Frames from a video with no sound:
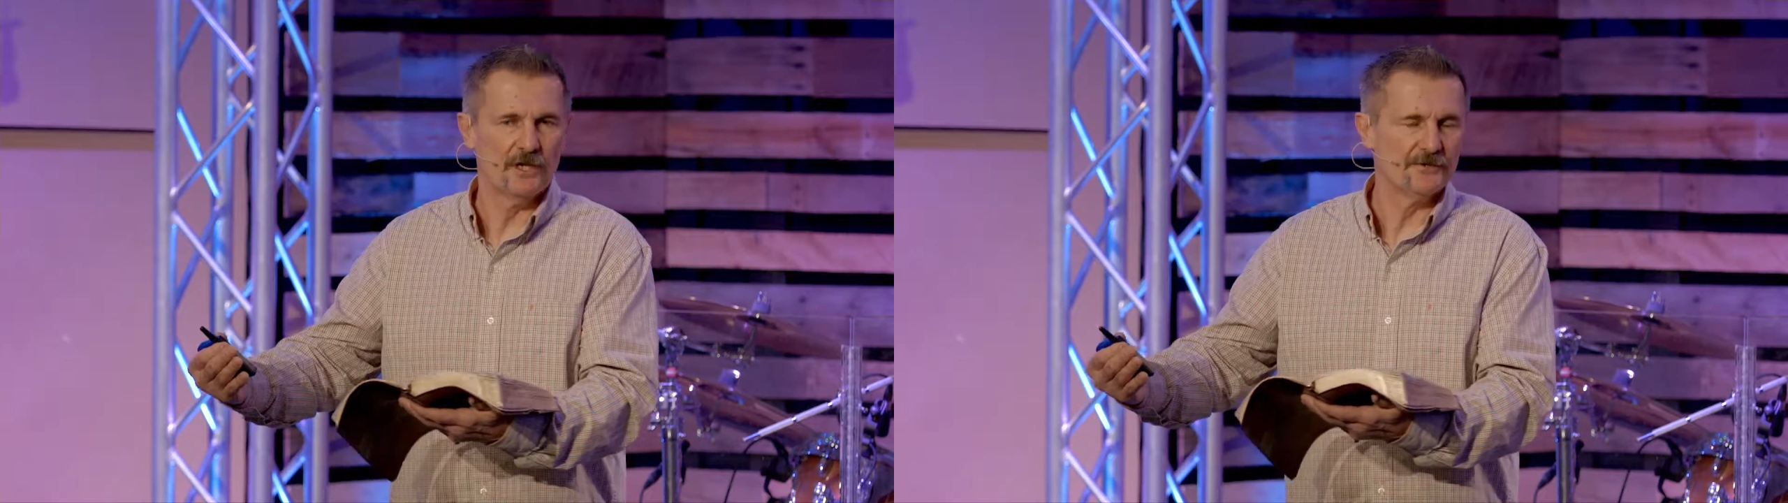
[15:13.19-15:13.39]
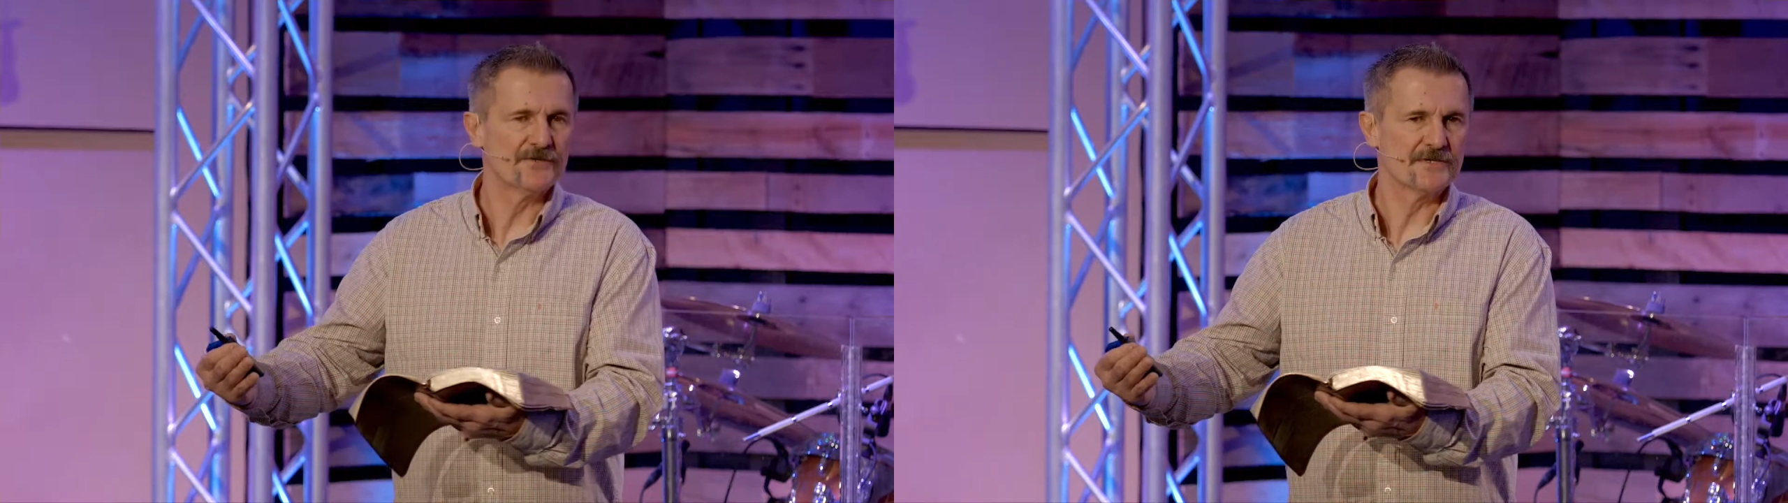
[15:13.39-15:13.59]

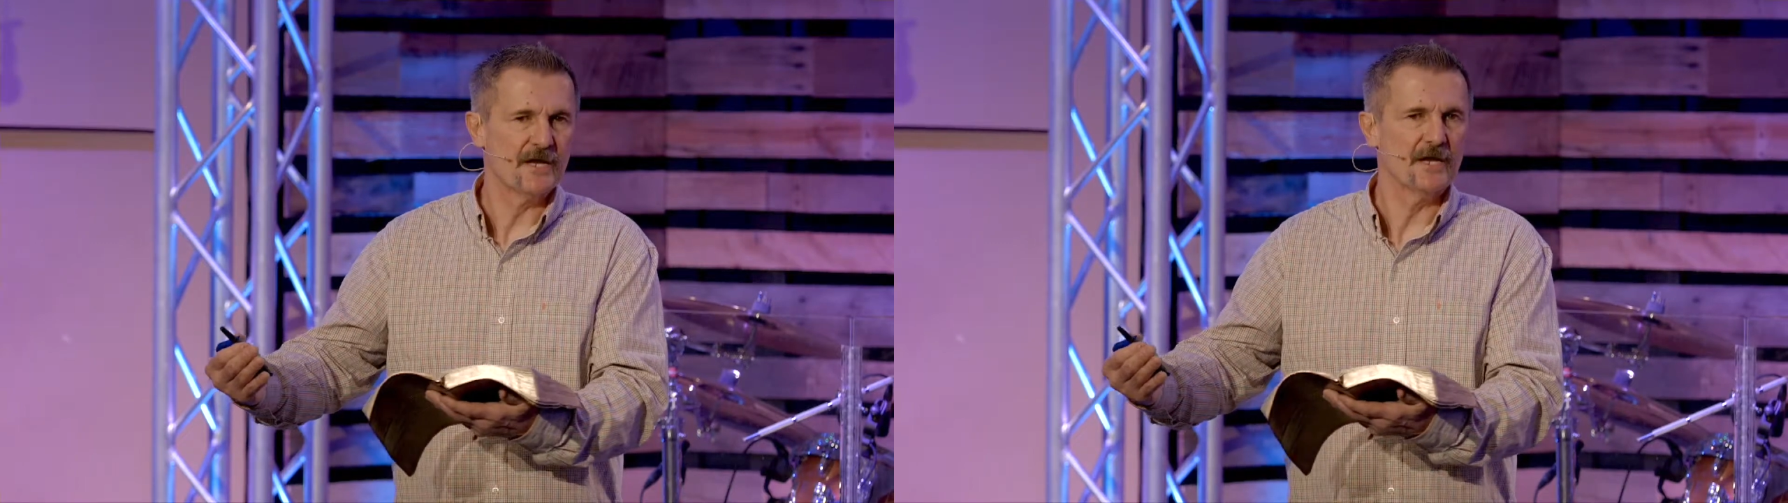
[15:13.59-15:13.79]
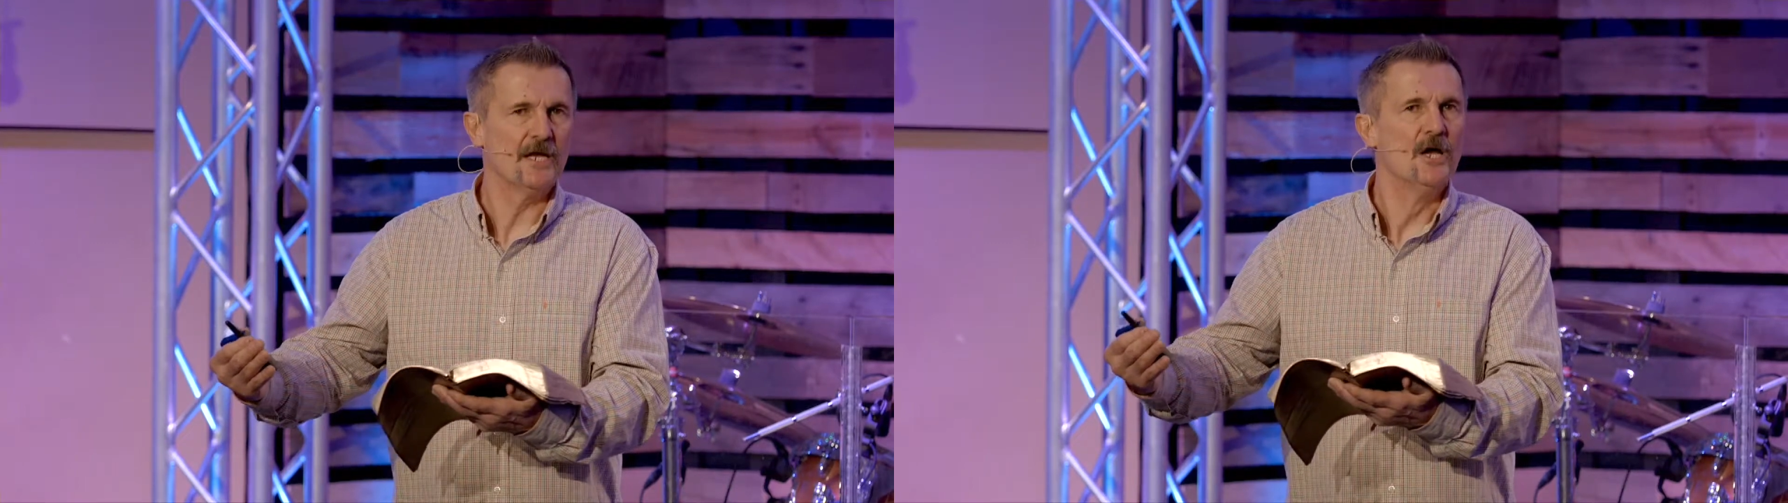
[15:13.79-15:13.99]

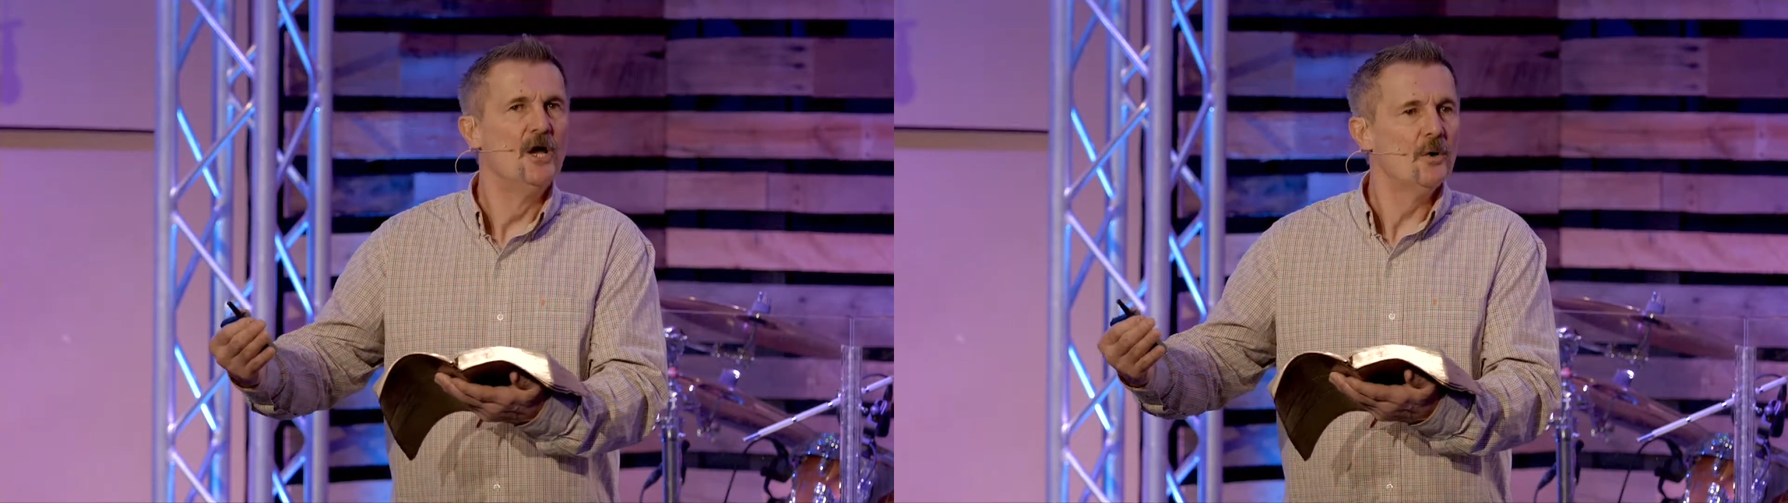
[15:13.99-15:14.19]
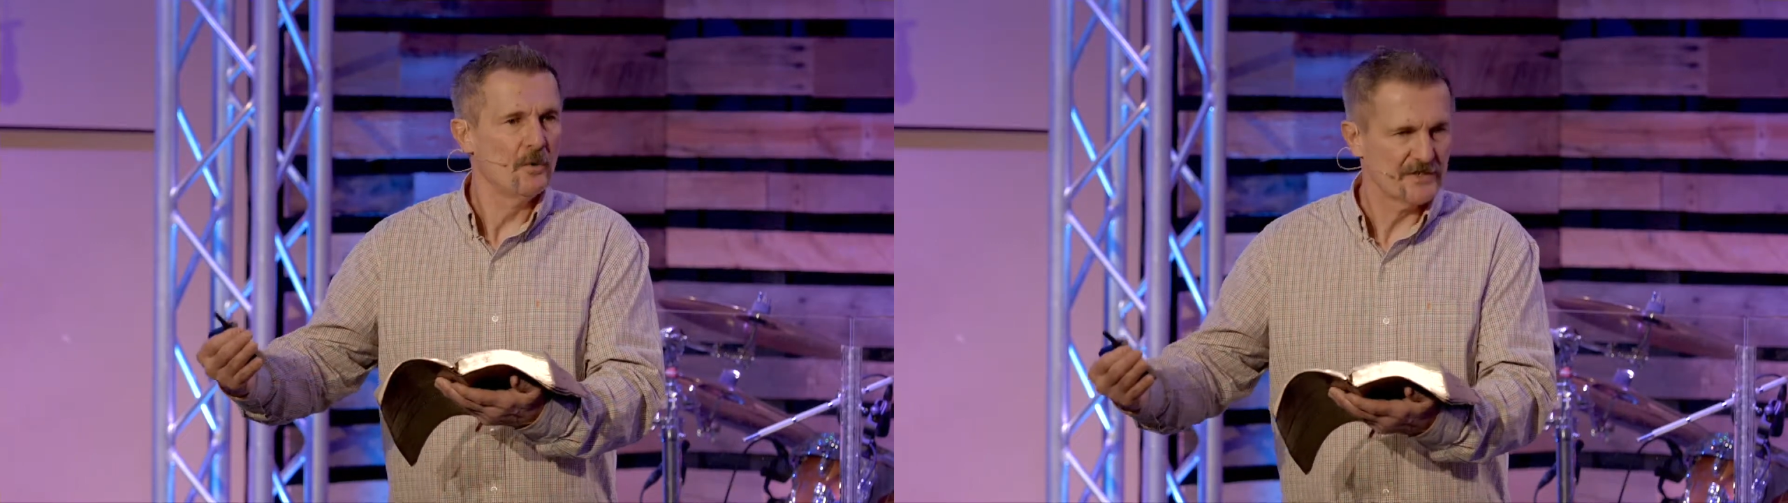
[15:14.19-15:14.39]
understanding
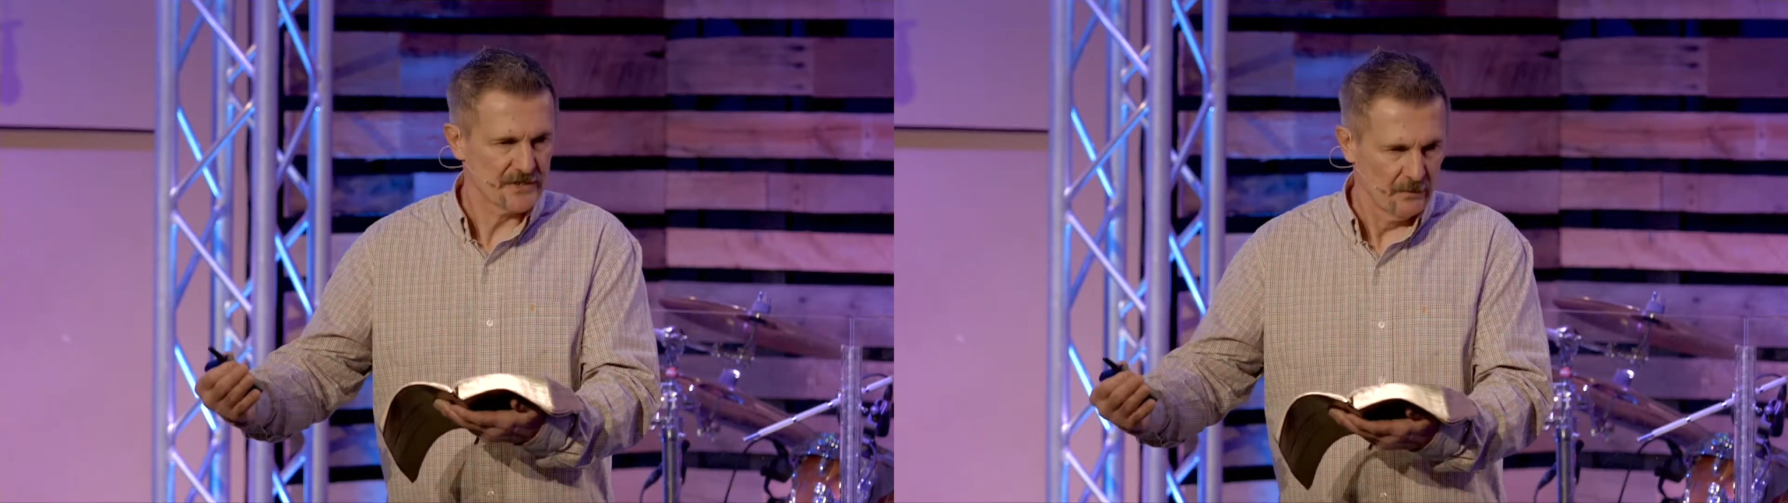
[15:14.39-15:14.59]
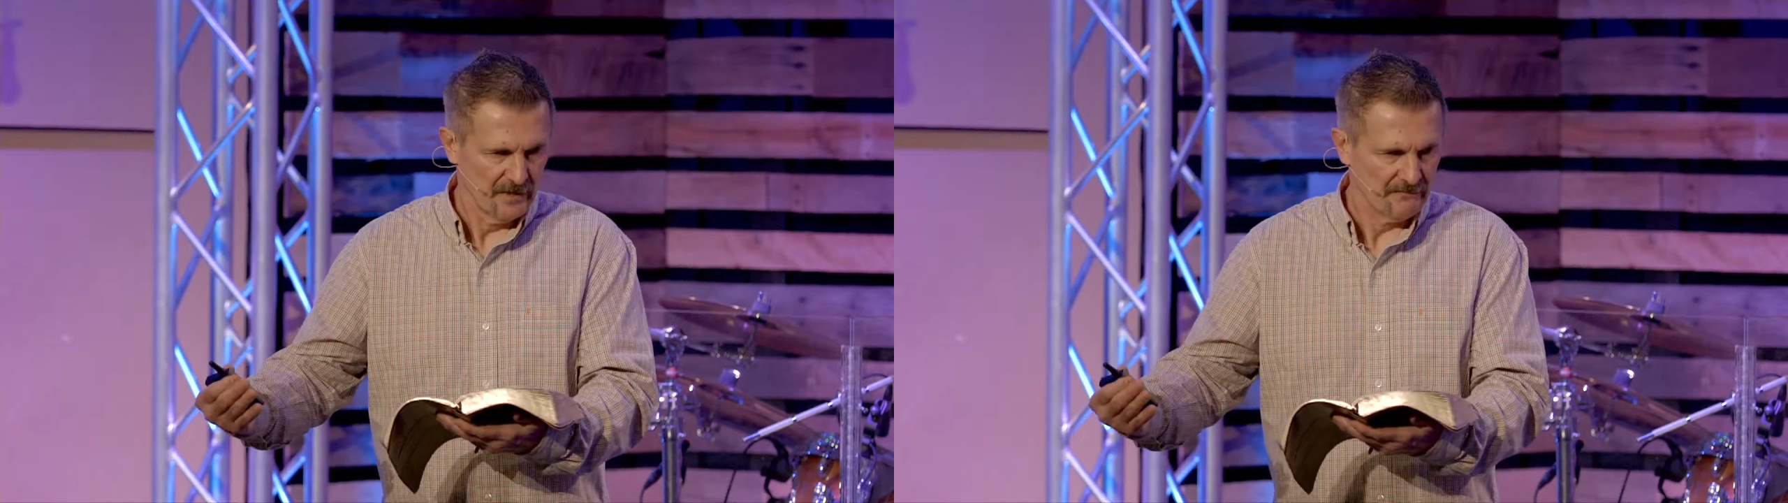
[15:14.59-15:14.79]

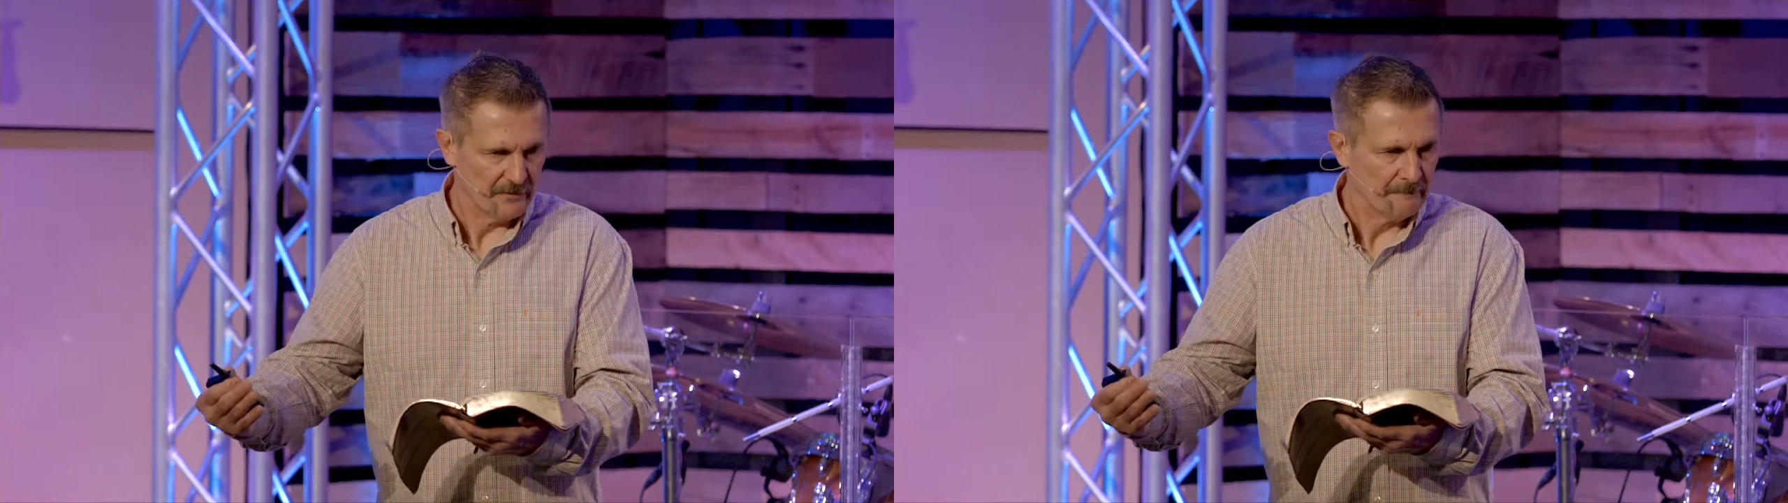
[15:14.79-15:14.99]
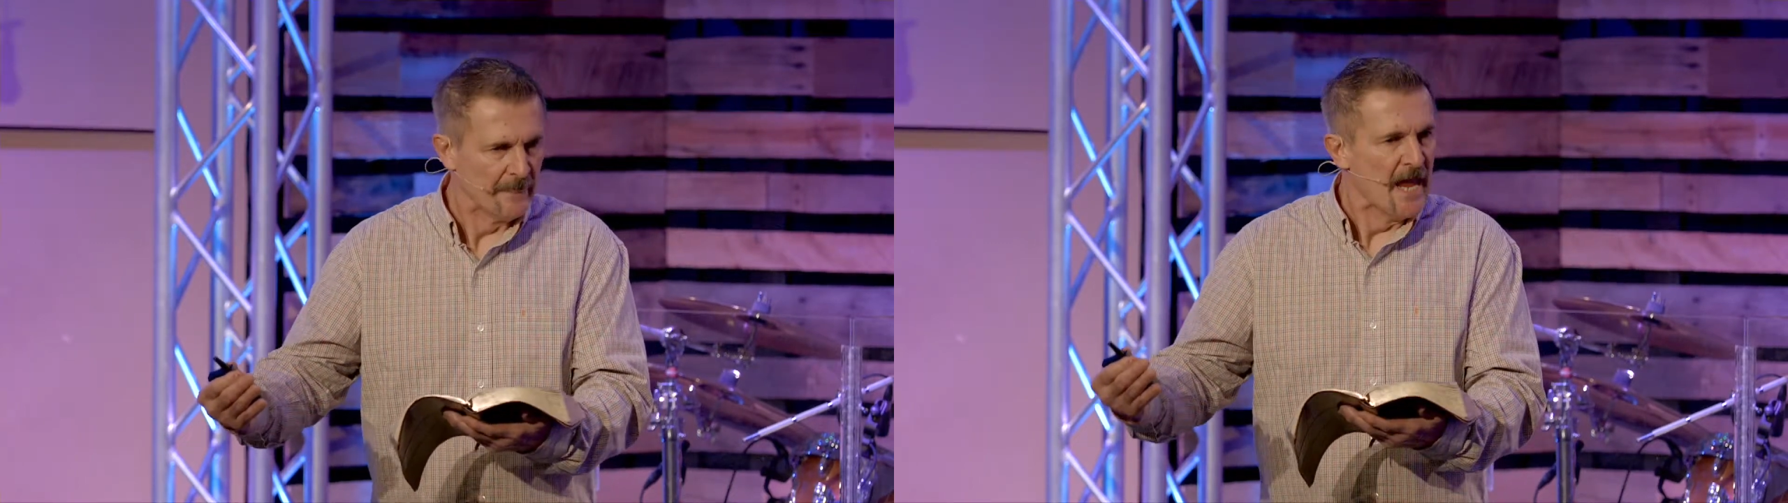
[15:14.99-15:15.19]
whatsoever.